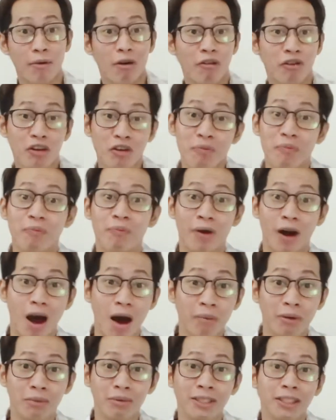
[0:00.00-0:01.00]
of you
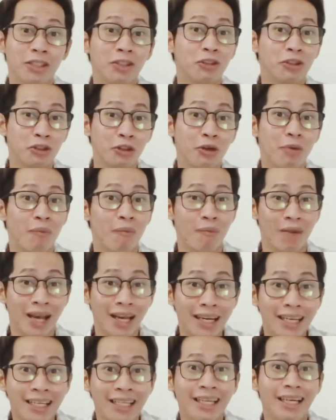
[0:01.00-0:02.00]
probably took
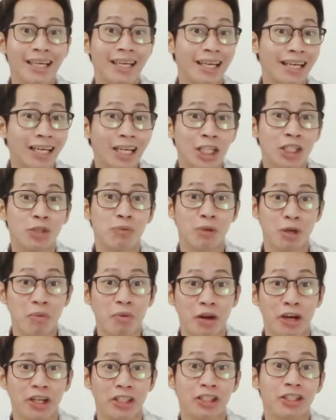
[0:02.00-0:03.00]
many English
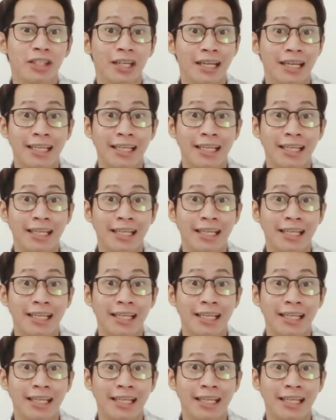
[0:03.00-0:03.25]
preparation